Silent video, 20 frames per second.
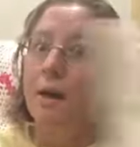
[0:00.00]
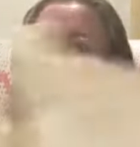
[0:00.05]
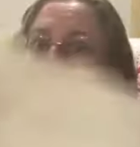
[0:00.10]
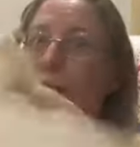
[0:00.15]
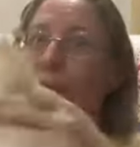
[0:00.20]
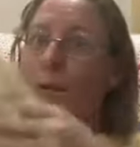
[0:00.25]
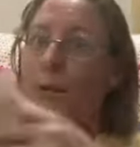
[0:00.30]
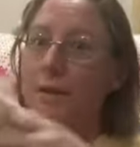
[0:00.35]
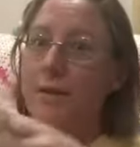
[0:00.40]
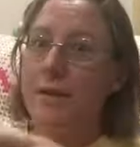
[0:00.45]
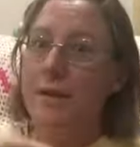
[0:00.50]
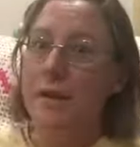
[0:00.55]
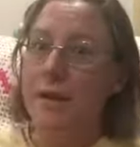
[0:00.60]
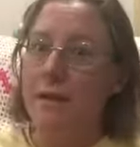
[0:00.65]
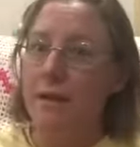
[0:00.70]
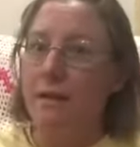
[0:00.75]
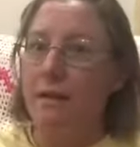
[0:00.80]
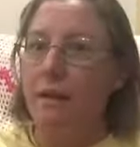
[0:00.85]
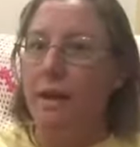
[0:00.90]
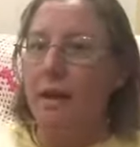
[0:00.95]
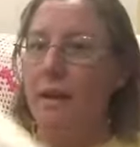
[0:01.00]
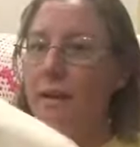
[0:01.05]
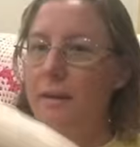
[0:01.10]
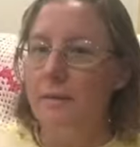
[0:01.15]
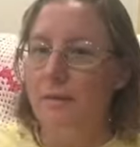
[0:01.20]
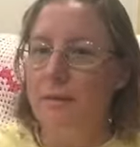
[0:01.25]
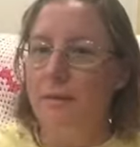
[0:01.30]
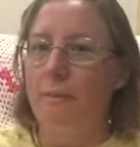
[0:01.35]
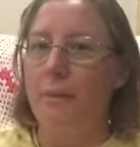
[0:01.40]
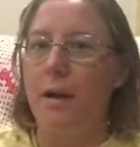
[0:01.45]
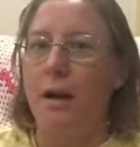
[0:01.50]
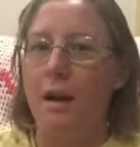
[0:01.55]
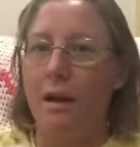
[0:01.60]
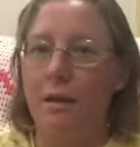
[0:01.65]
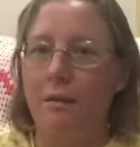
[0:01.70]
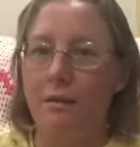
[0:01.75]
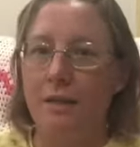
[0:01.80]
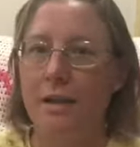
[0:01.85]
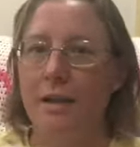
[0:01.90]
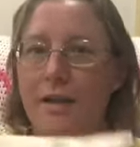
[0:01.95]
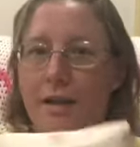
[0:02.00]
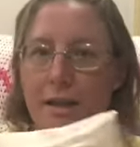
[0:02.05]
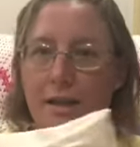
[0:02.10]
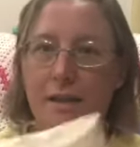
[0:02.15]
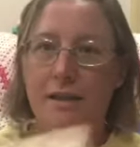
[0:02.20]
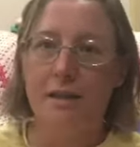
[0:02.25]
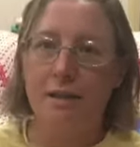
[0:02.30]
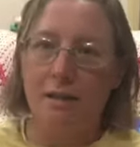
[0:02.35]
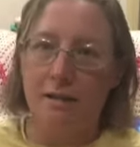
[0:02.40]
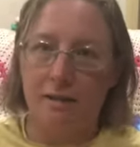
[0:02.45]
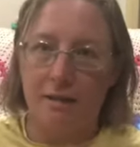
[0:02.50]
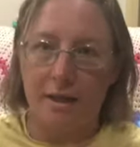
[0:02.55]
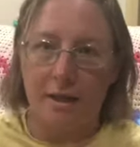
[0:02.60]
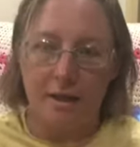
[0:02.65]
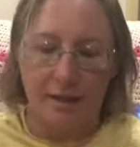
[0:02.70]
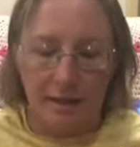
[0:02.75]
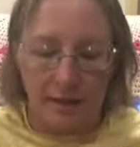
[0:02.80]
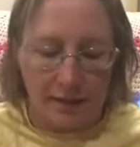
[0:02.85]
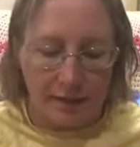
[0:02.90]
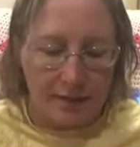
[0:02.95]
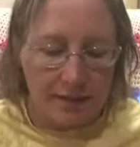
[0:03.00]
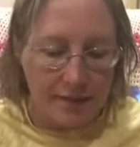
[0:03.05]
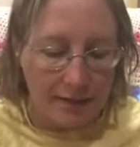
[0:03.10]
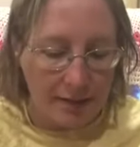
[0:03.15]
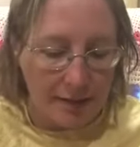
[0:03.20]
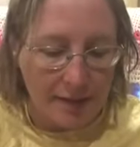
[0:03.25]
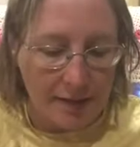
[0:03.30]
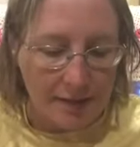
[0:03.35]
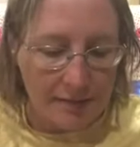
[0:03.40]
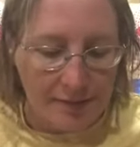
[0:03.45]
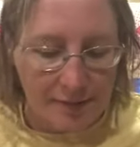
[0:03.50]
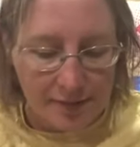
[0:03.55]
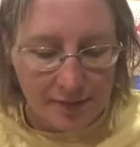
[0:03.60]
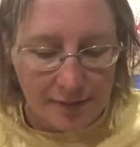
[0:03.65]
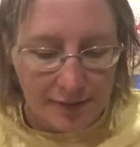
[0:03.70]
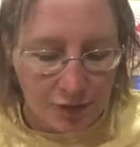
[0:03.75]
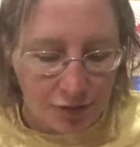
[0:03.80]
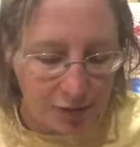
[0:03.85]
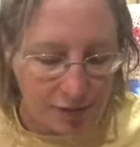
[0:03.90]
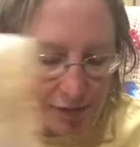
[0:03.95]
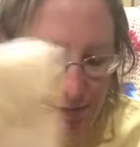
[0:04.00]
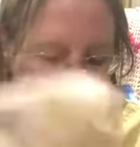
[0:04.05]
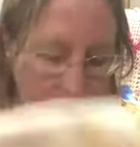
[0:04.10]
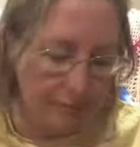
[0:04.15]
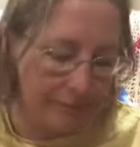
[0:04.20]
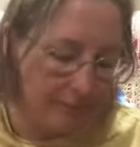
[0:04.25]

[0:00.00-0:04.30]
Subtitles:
goes in that pile that needs to get at least 1,000 stitches.